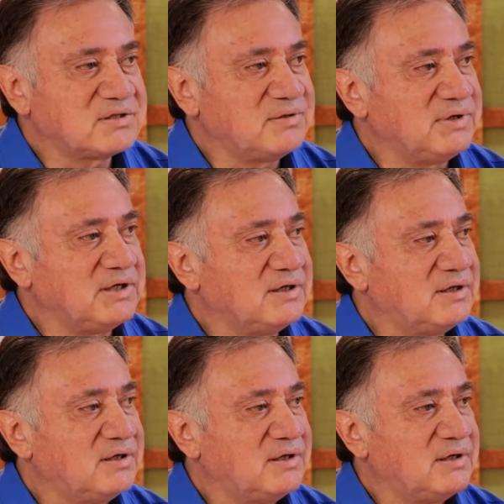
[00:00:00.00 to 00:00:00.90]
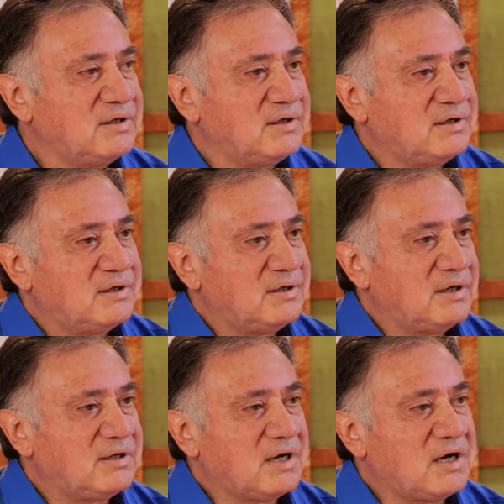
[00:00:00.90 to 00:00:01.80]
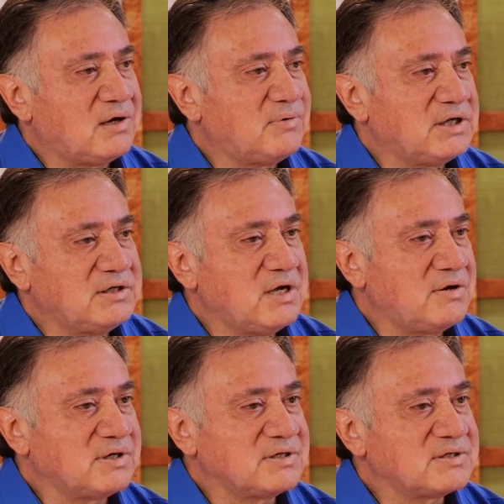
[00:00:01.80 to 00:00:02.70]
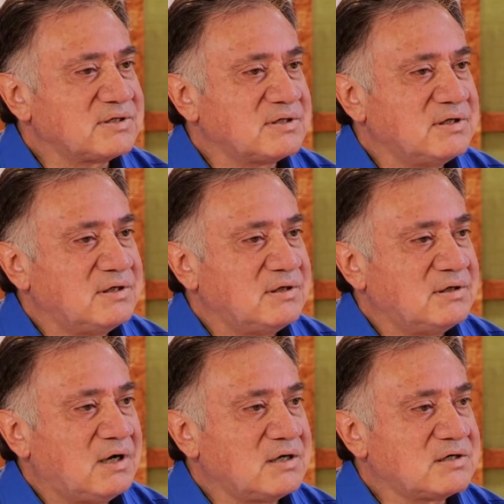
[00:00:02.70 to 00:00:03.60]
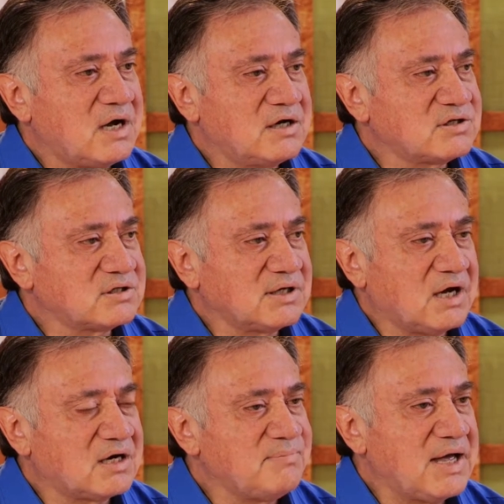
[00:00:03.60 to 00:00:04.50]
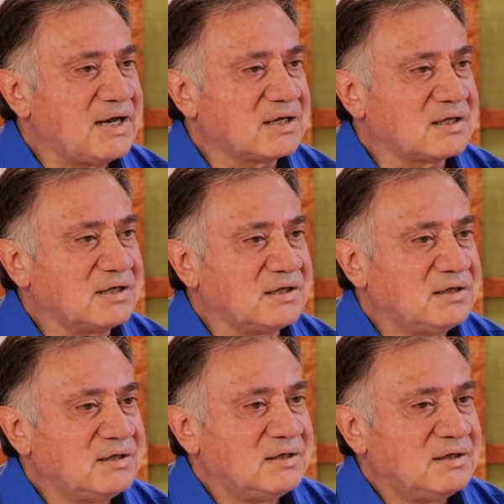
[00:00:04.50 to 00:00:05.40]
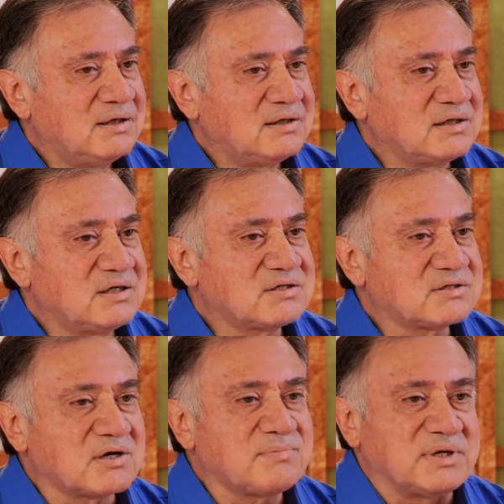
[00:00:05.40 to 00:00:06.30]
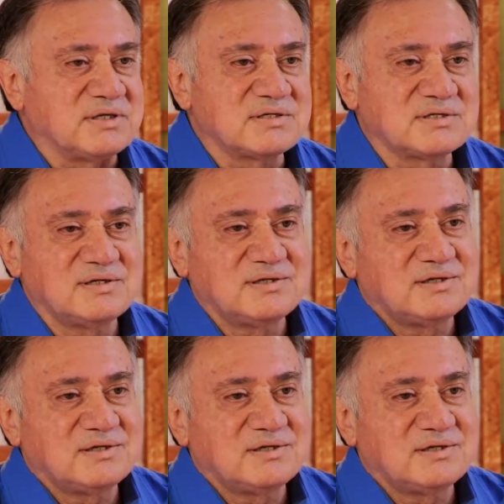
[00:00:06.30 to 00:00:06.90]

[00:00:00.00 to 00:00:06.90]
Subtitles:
to me, and I already notice, unconsciously, automatically, the disturbance